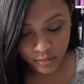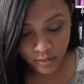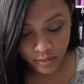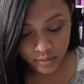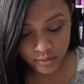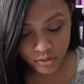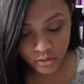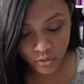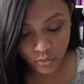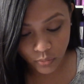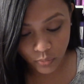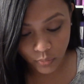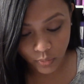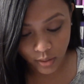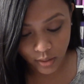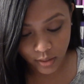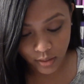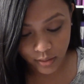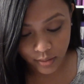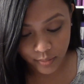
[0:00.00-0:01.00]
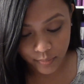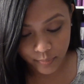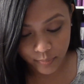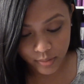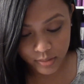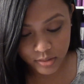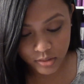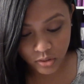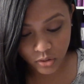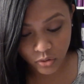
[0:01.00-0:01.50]
So
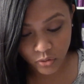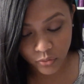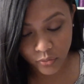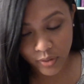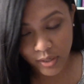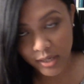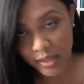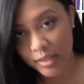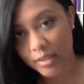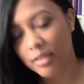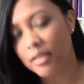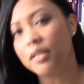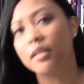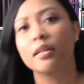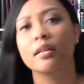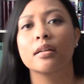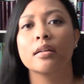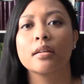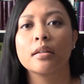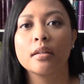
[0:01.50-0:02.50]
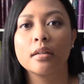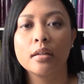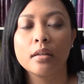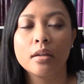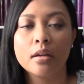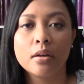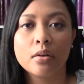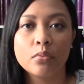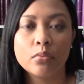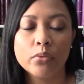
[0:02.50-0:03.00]
it's a great
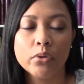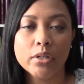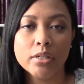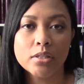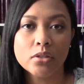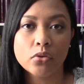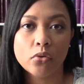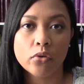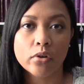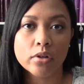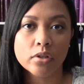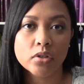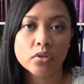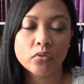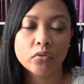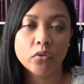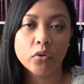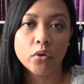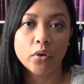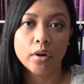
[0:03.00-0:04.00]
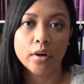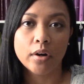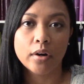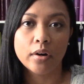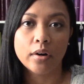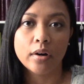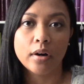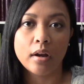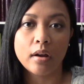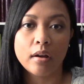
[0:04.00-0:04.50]
resource
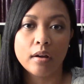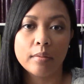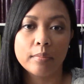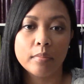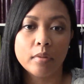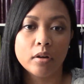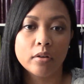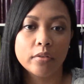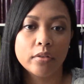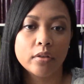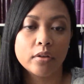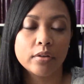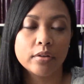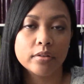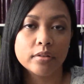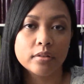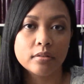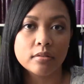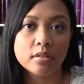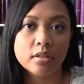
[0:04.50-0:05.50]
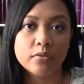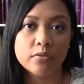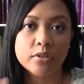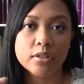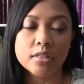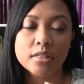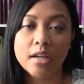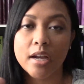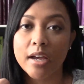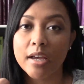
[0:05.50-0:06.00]
for all the
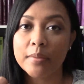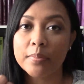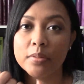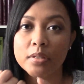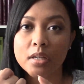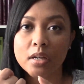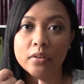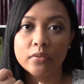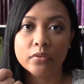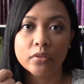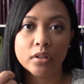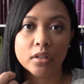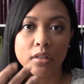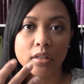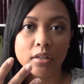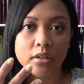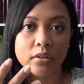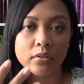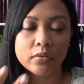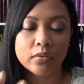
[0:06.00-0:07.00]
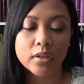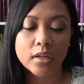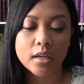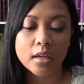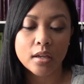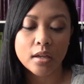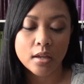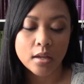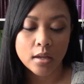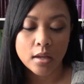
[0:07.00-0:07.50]
different types of
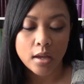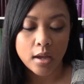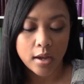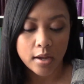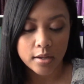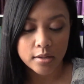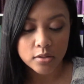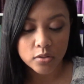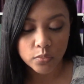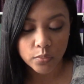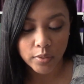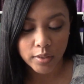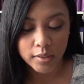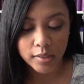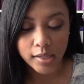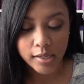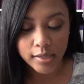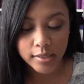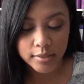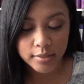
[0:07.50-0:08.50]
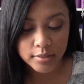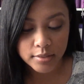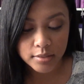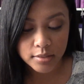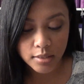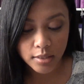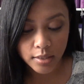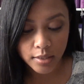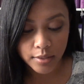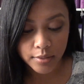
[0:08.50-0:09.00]
calligraphy, as well as
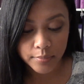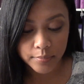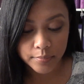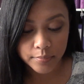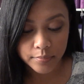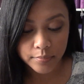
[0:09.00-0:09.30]
let